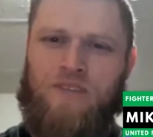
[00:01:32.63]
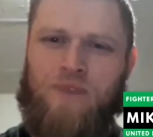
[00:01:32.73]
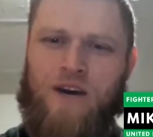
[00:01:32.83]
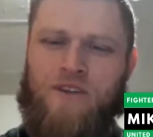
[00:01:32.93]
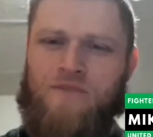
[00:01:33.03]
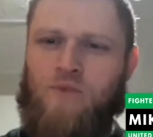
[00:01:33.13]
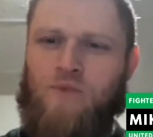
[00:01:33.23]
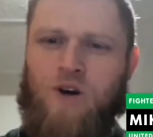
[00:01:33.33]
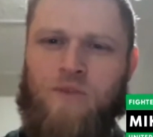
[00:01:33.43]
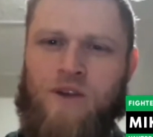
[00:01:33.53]
powder from
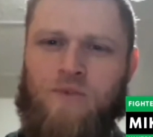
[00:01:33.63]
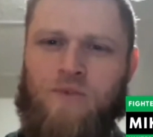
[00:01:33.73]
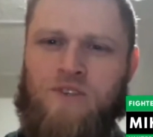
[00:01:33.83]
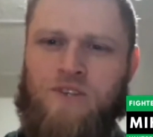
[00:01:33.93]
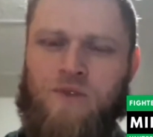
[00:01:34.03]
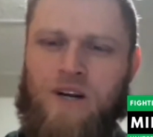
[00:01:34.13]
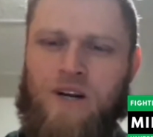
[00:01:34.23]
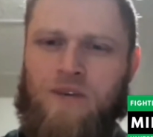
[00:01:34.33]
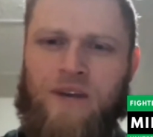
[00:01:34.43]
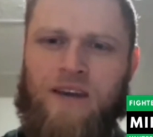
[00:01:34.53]
Walmart once in a while
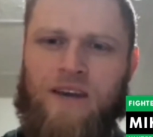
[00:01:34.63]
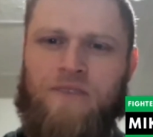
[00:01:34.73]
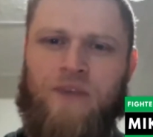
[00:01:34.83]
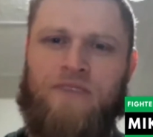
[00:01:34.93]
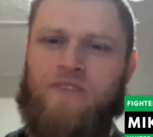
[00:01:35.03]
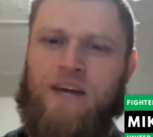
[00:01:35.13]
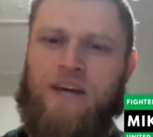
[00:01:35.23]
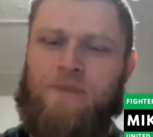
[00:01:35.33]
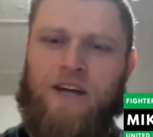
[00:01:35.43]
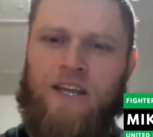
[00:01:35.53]
when I feel like I'm
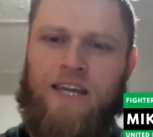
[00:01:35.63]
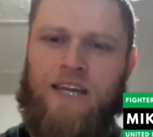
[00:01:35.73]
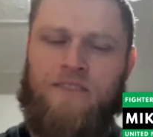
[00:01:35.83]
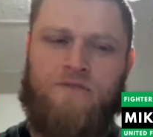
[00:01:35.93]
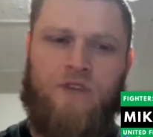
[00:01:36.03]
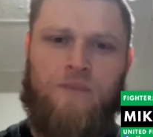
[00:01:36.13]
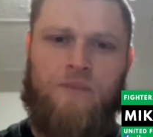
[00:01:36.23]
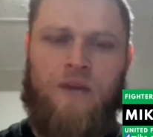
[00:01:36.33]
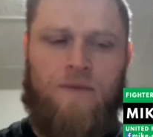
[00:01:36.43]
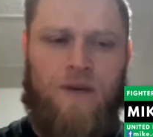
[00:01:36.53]
not going to get the food in me.